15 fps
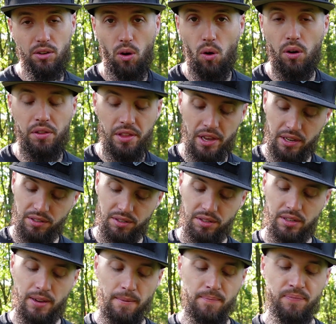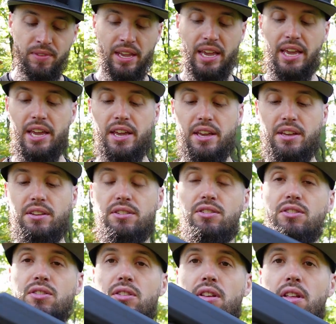on this
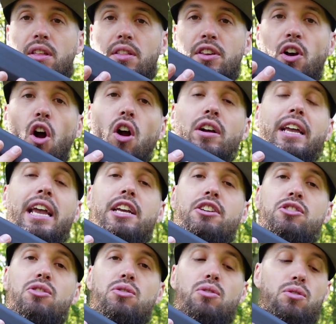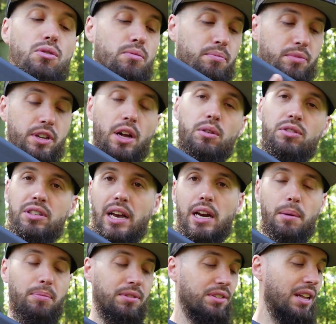is the Archangel,
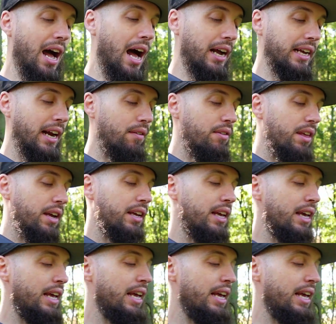setup, the stock and everything